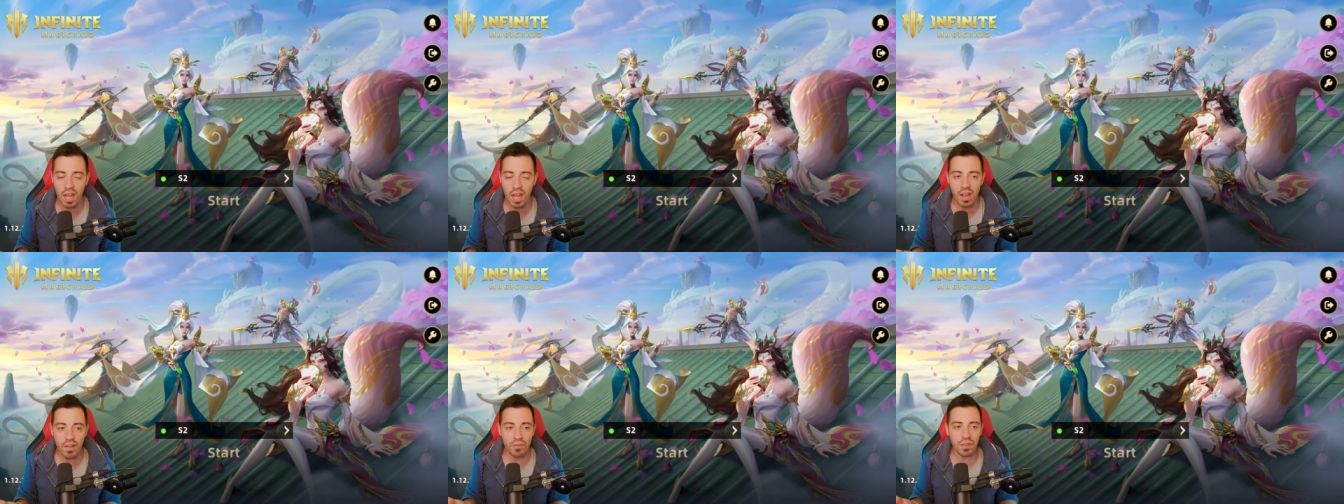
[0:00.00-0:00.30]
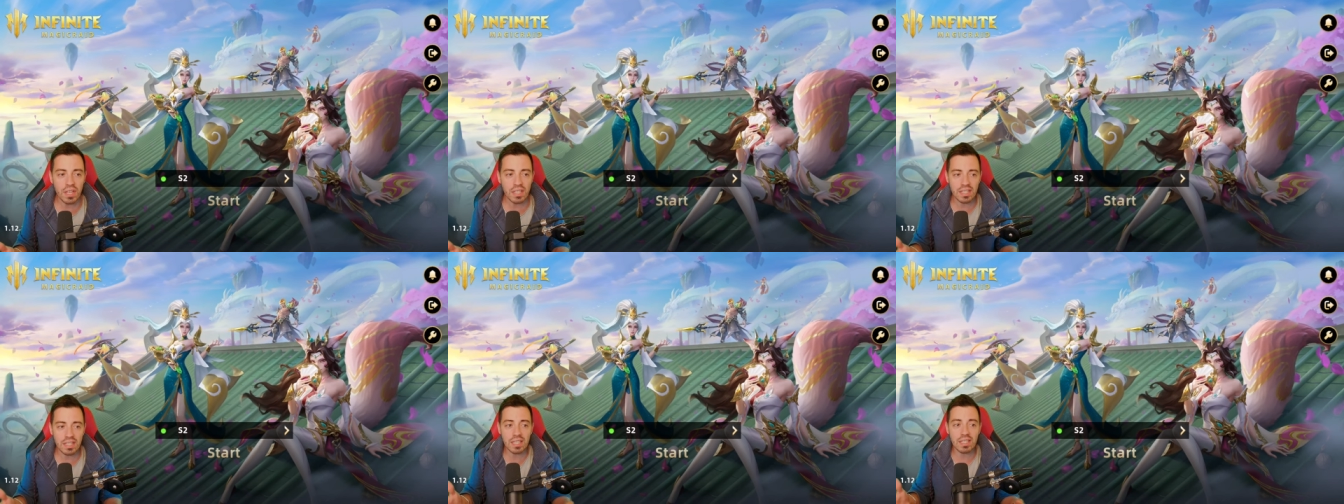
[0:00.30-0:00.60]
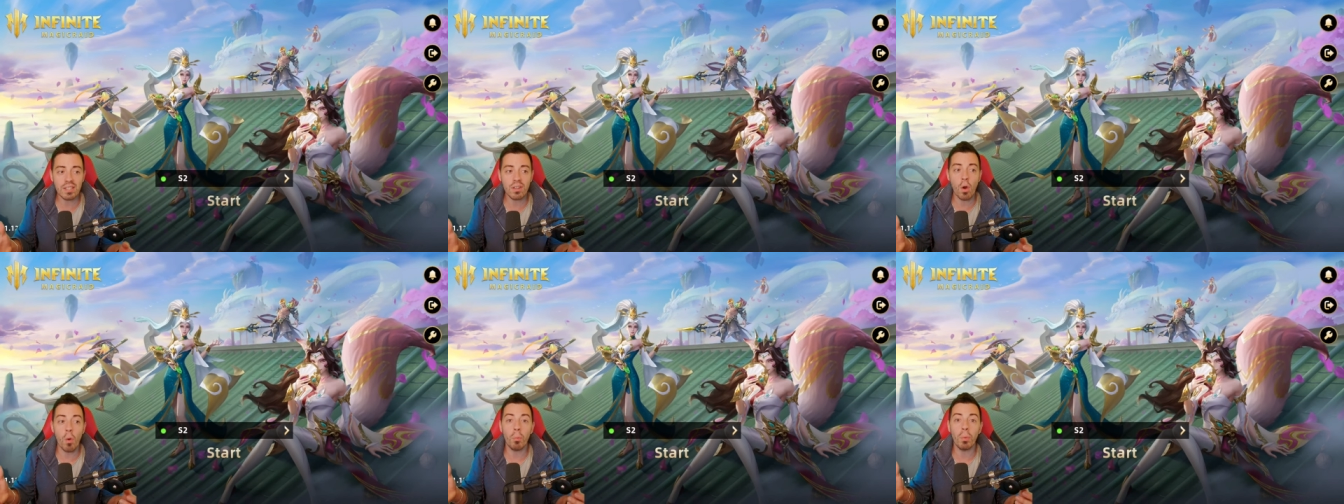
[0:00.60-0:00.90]
This is
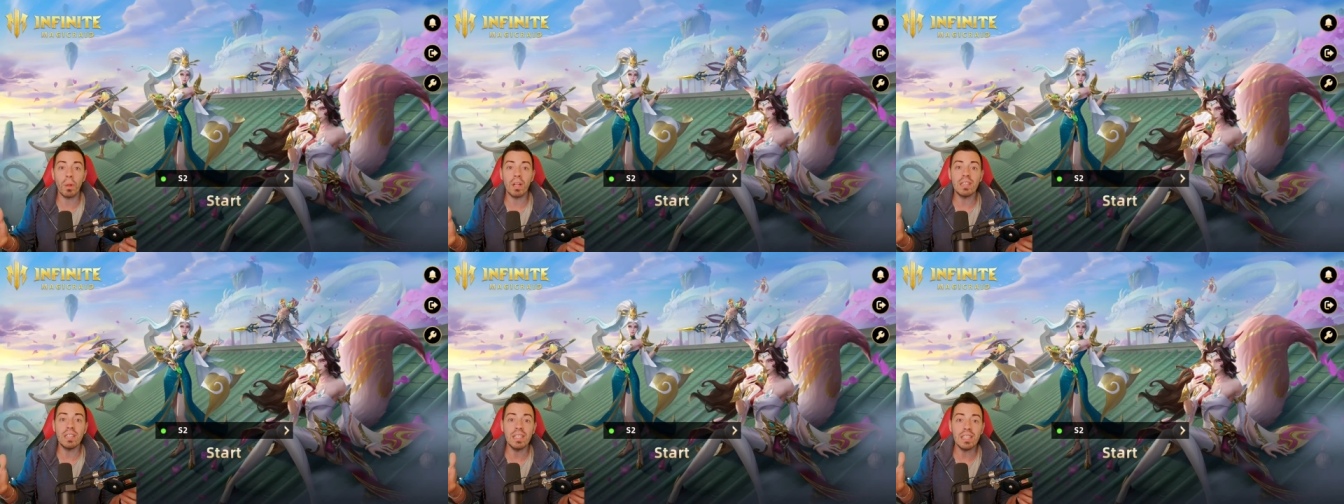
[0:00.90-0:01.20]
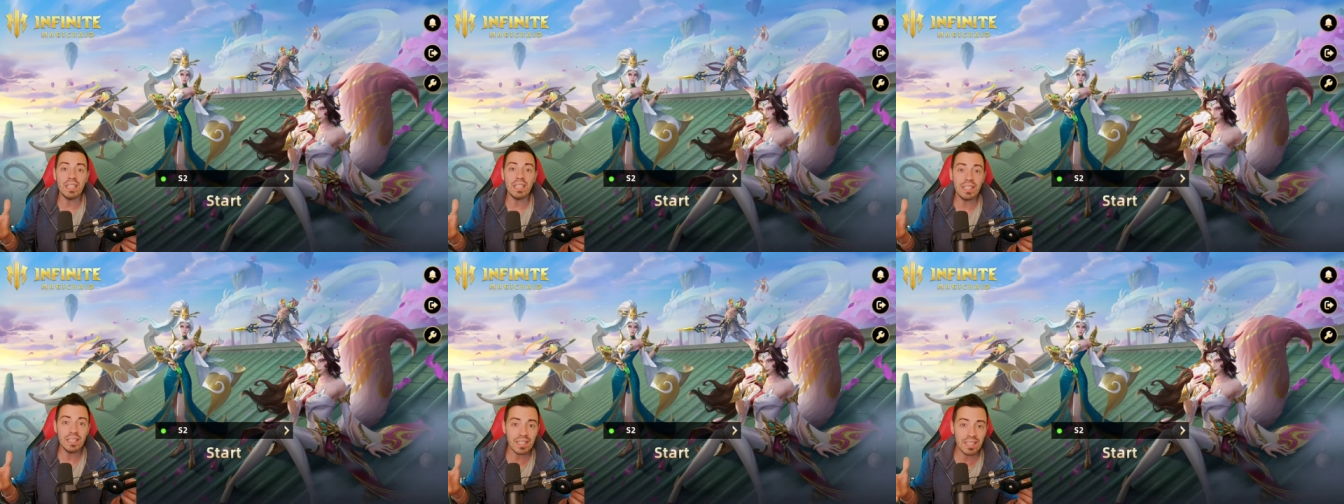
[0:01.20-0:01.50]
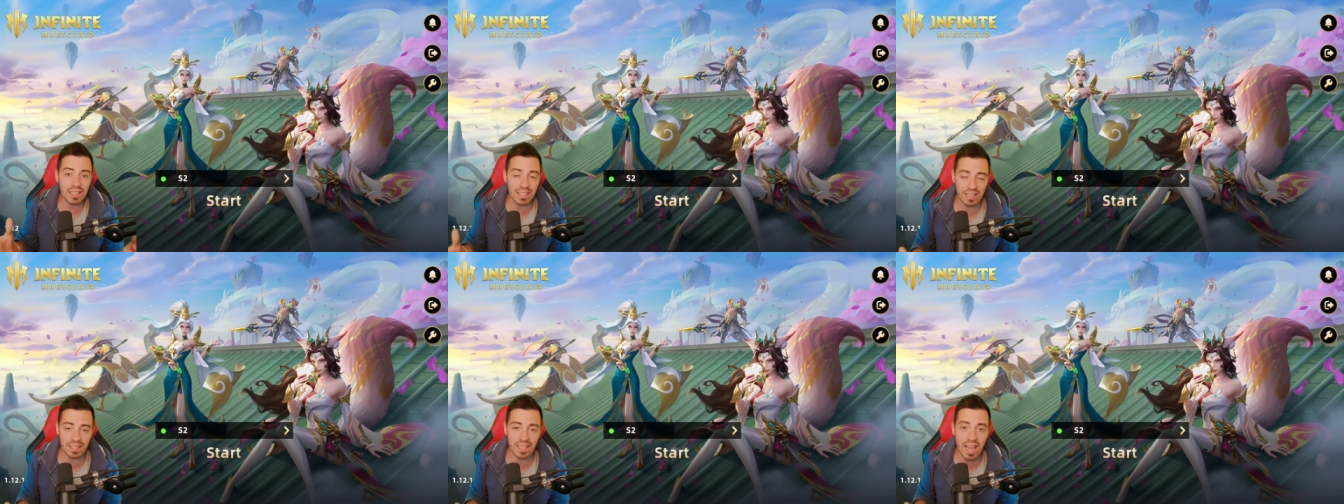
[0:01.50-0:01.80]
completely
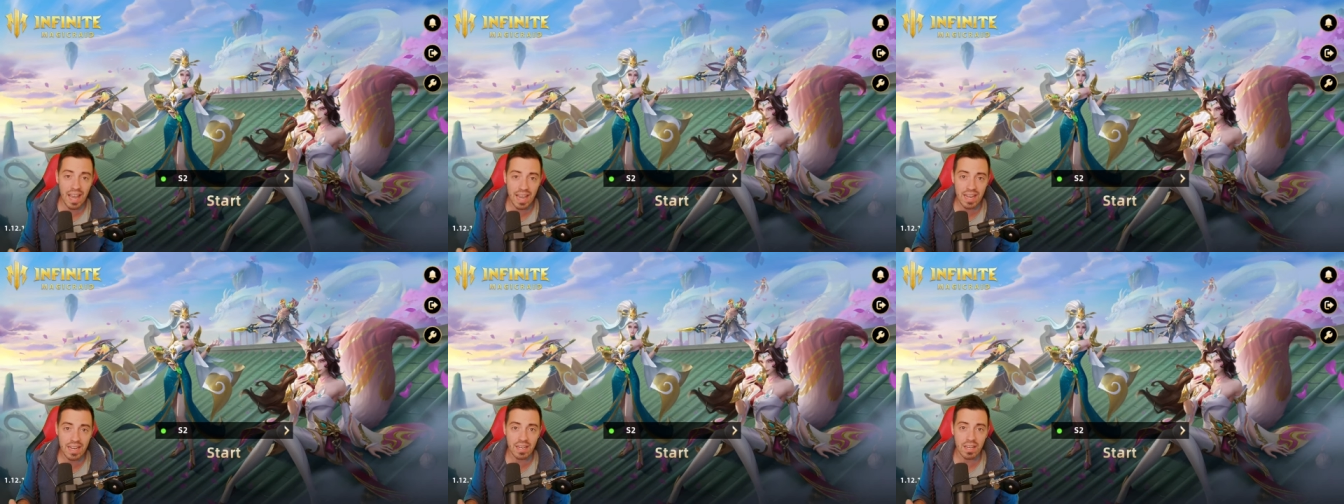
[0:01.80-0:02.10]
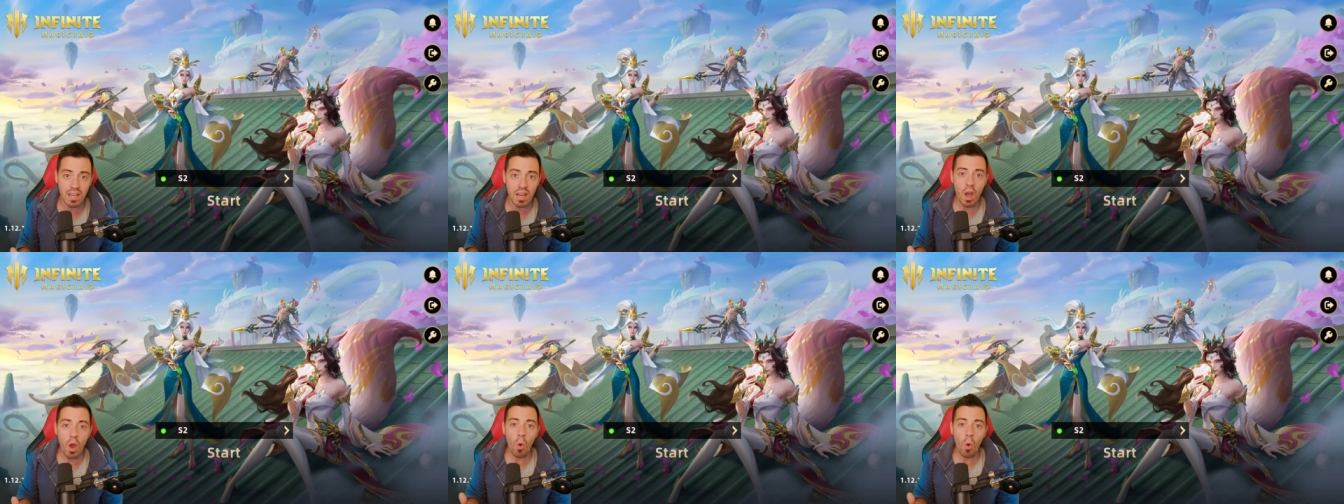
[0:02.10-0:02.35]
insane.